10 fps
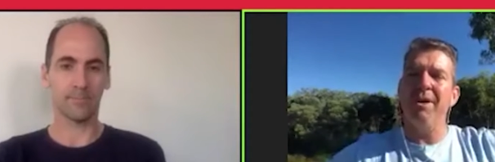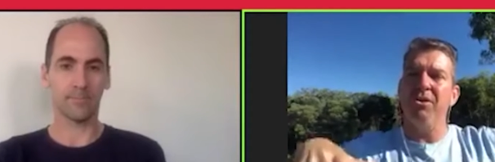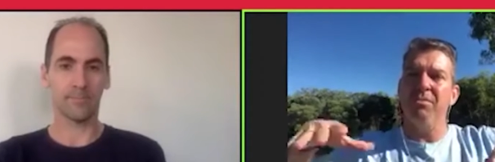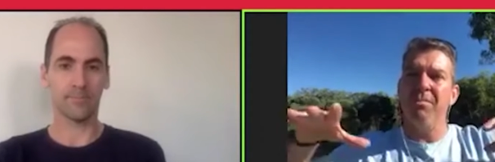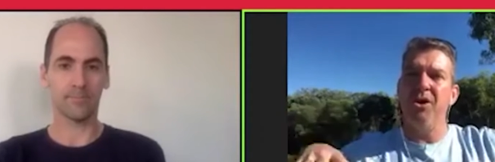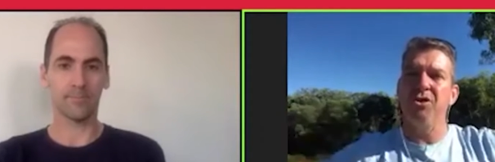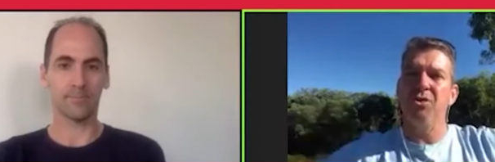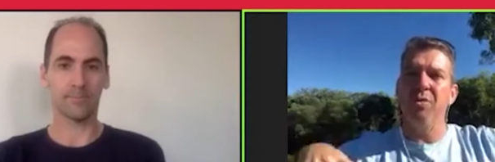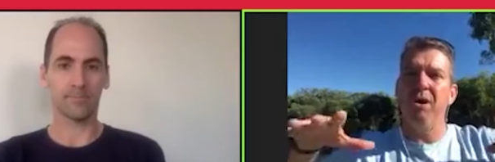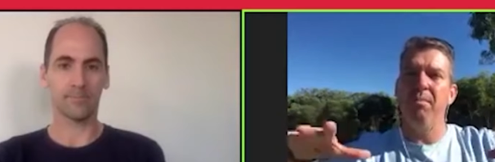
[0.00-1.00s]

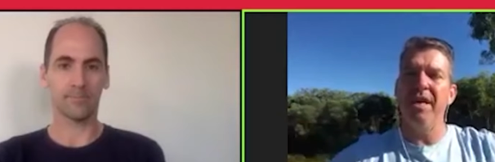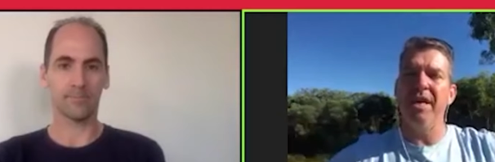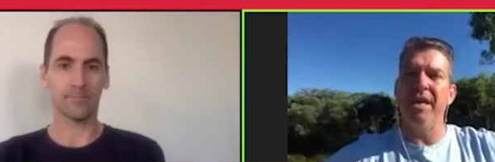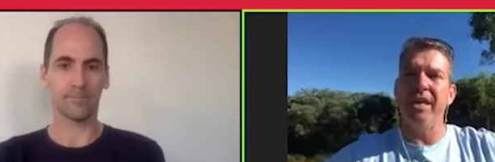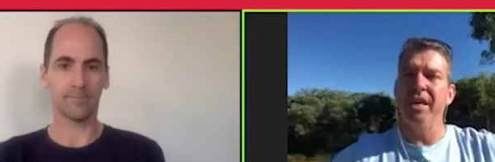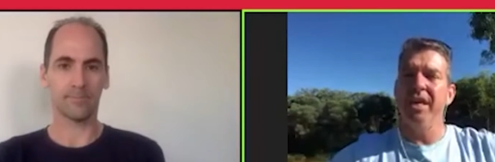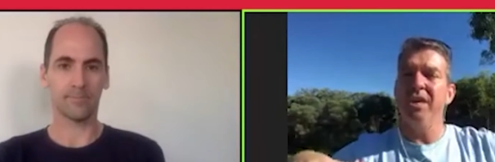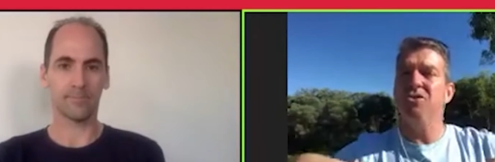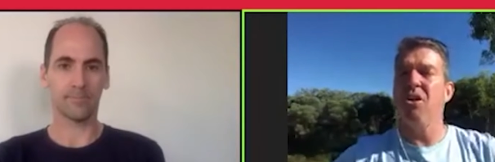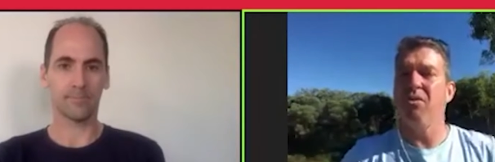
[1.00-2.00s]
Speaker 1: emotional well-being
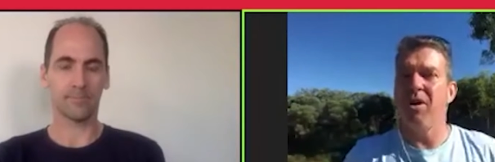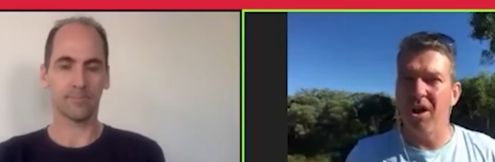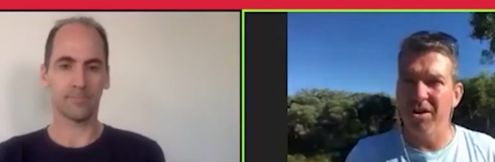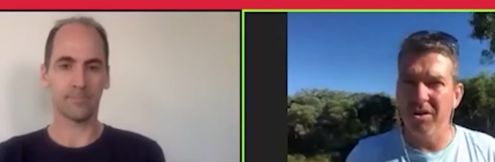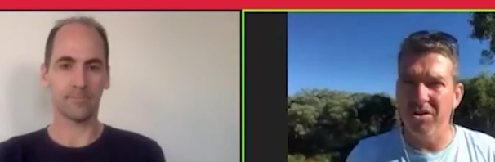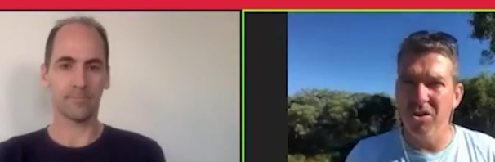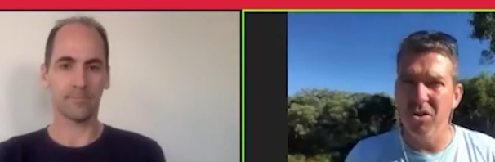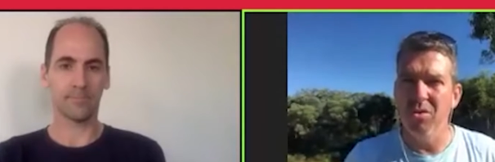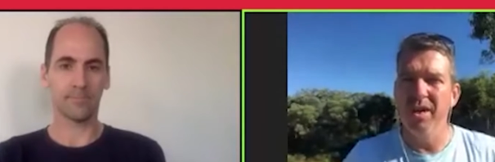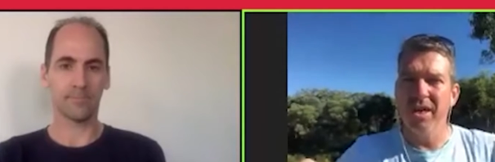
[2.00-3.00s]
is not reliant on
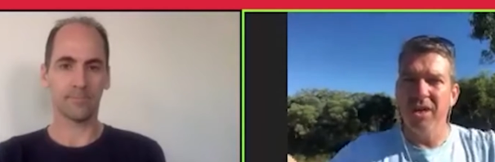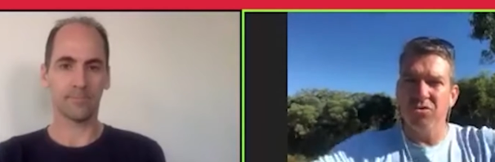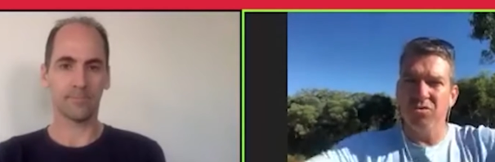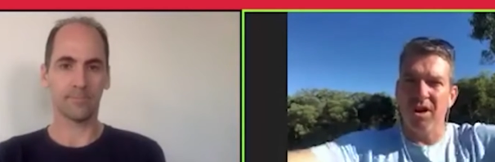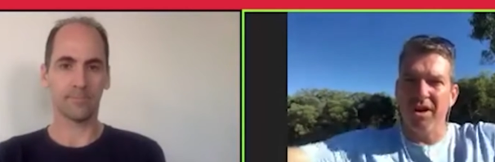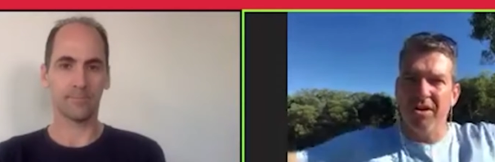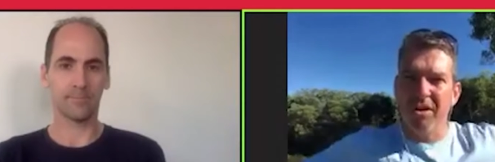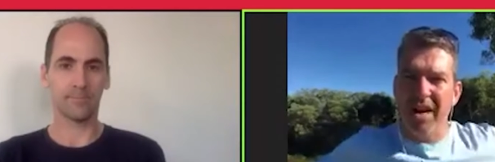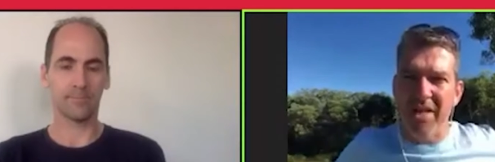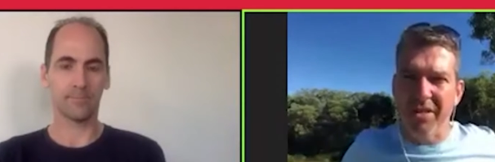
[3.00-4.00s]
you. It's reliant
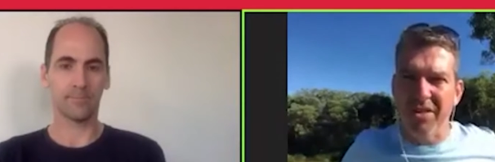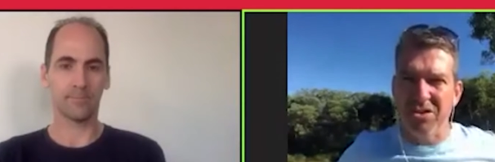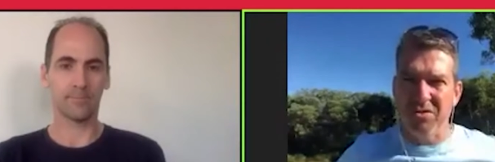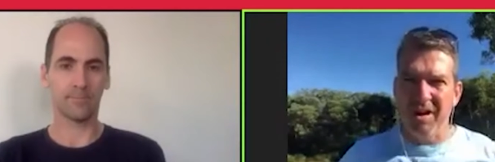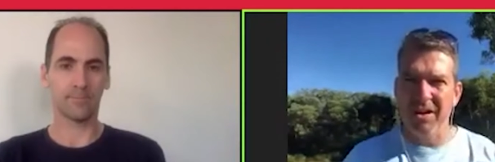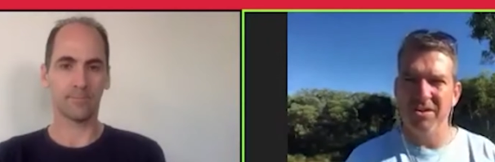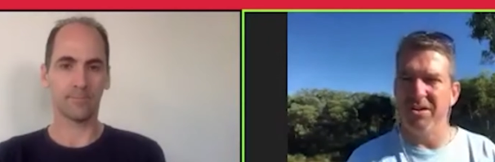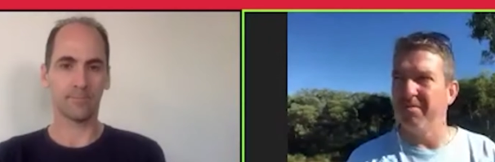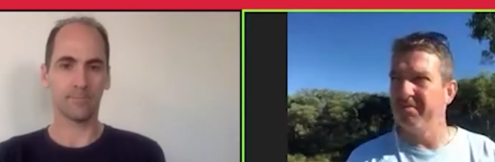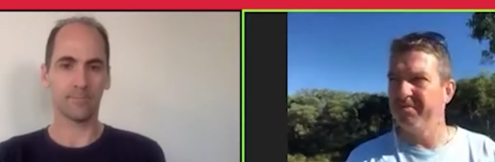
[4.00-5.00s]
on other things around
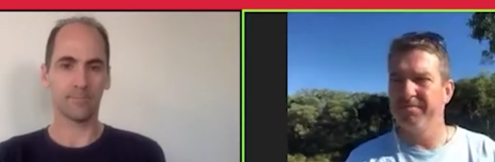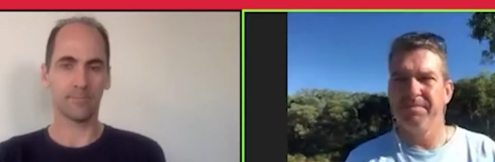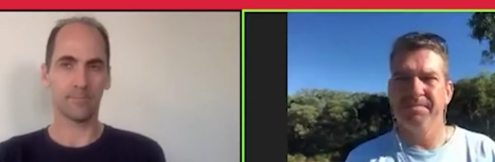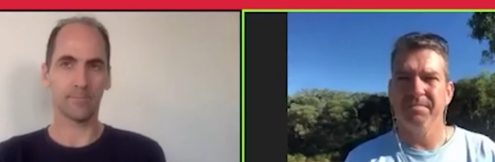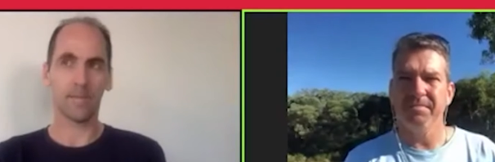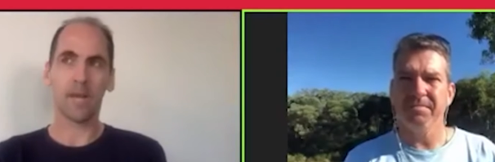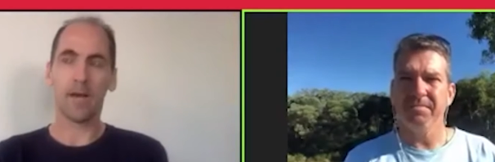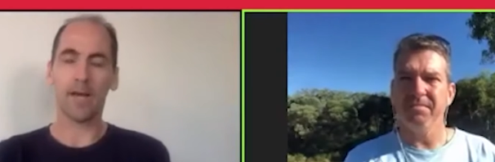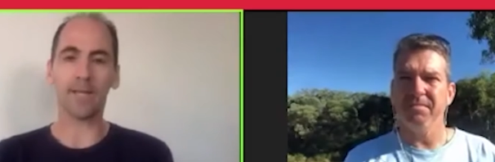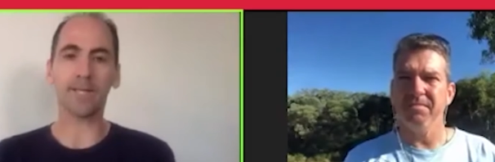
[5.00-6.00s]
you.
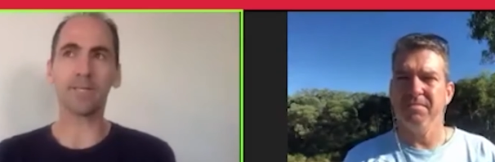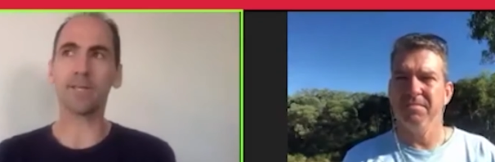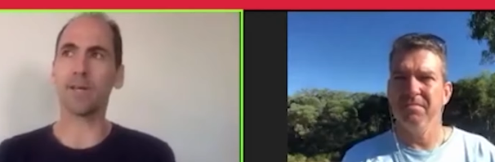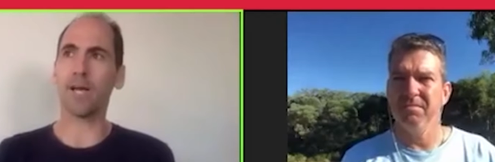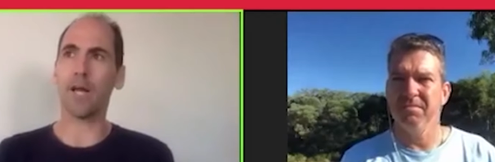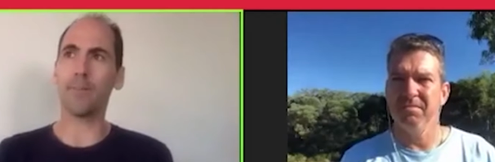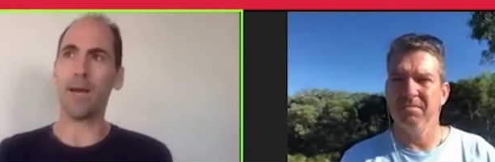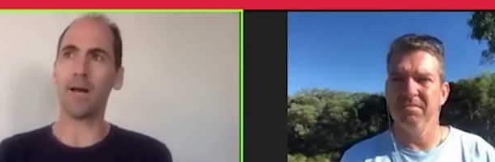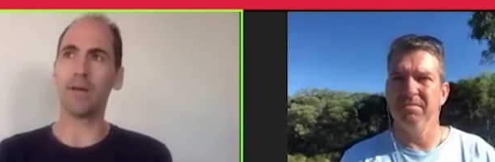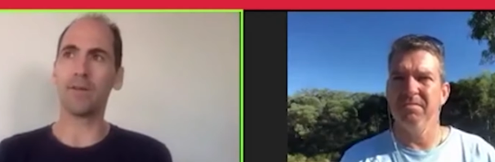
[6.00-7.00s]
Speaker 2: I guess it's a,
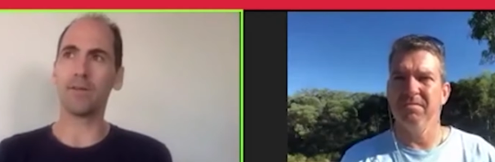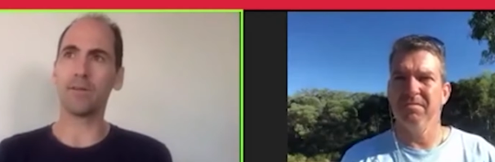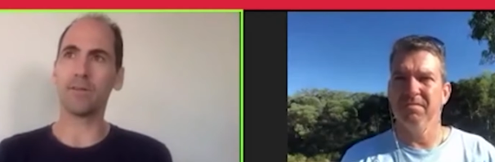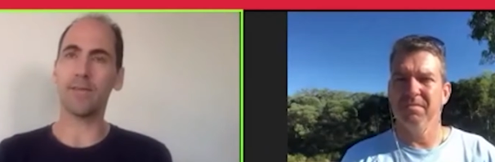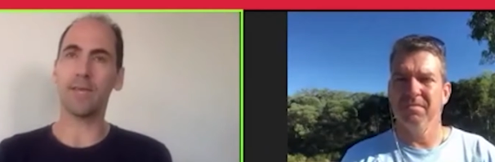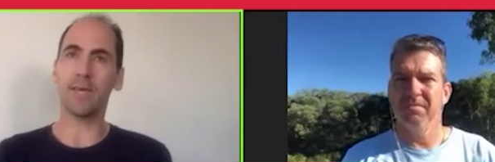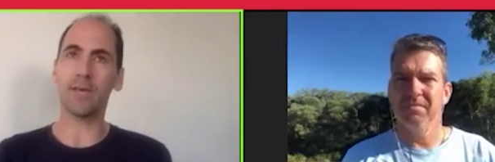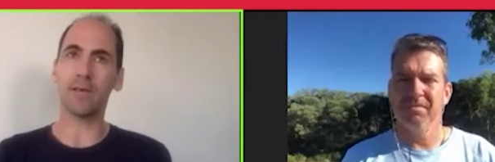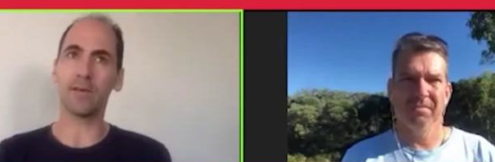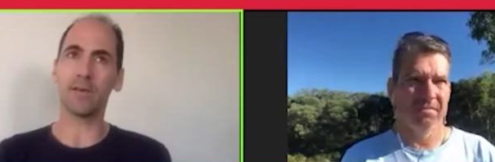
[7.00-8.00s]
about
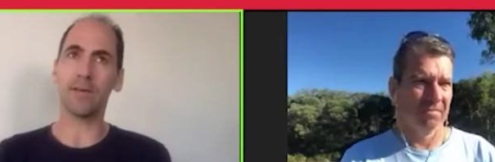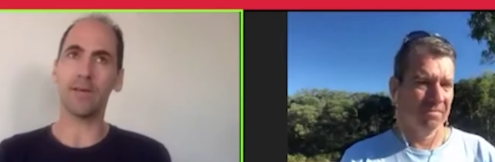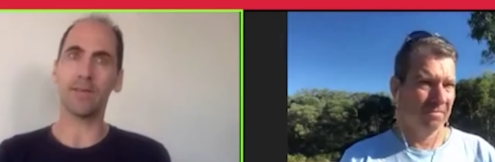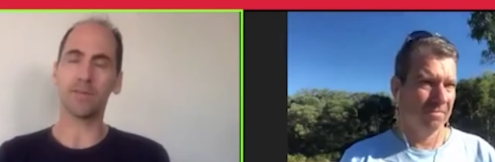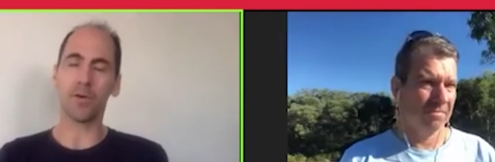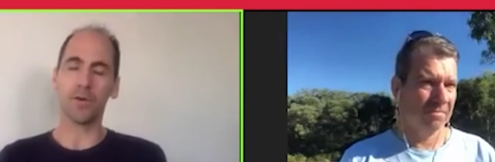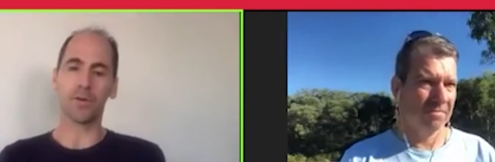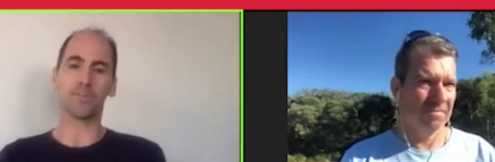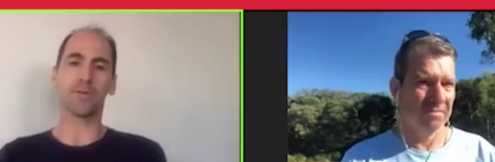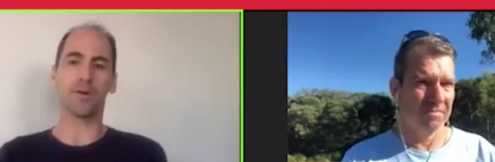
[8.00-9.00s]
thinking in the
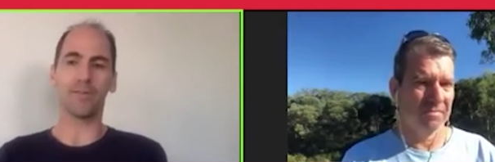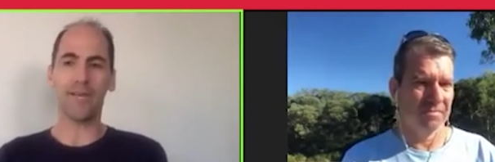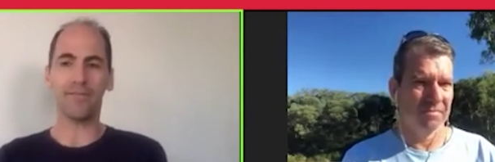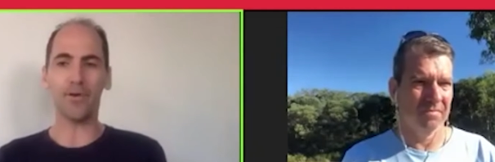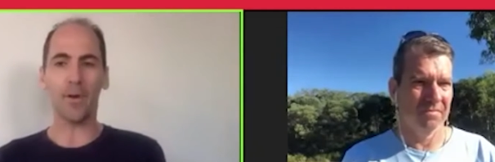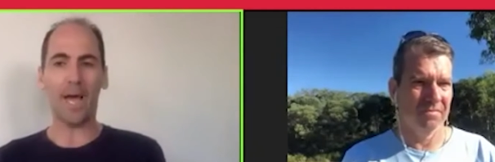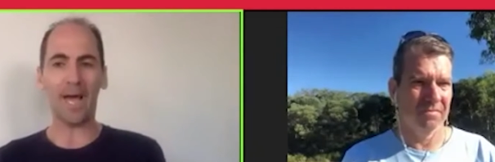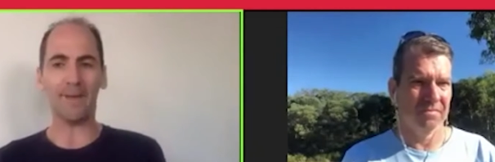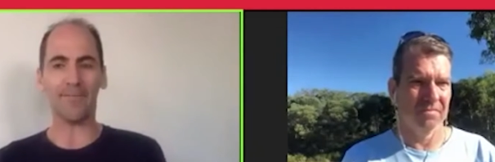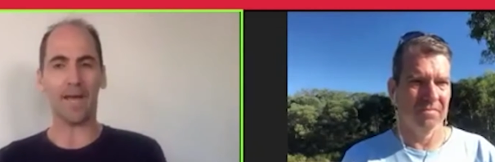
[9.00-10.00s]
terms of, if you
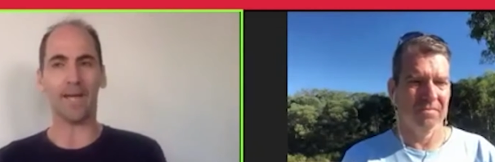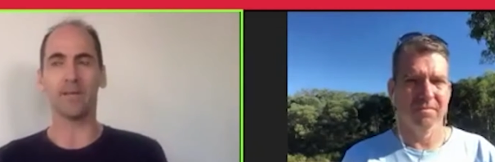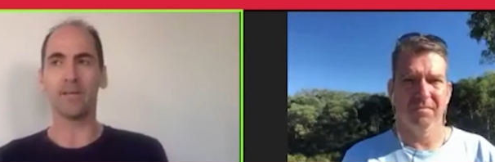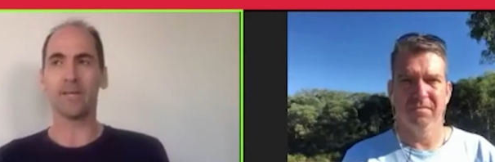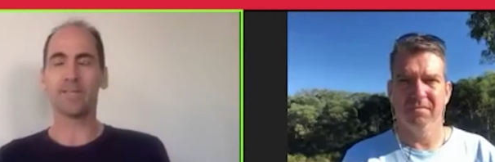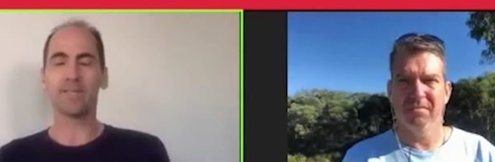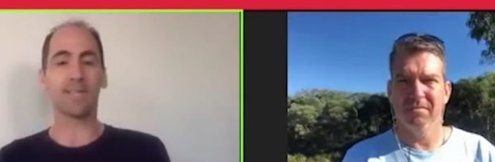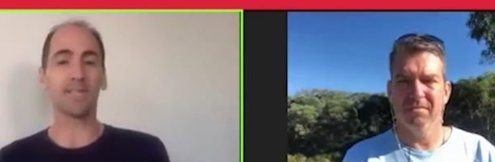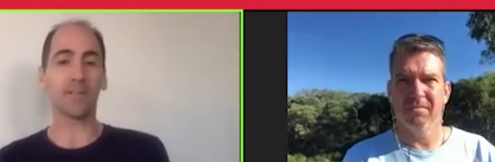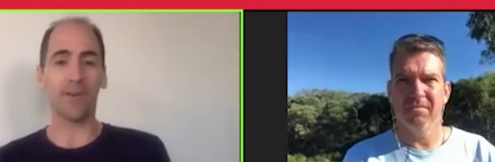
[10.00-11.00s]
have that
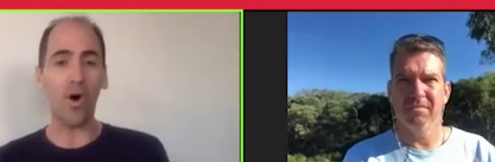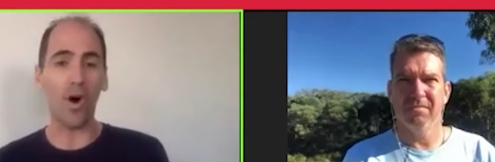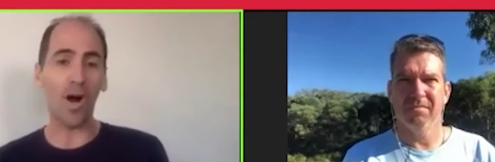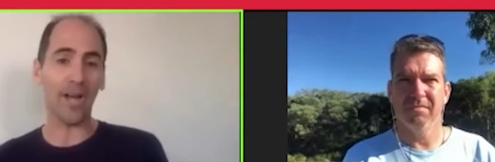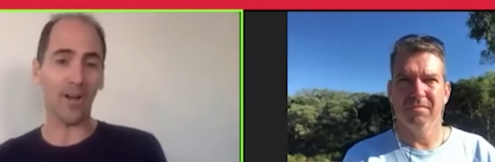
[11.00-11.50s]
sense of a high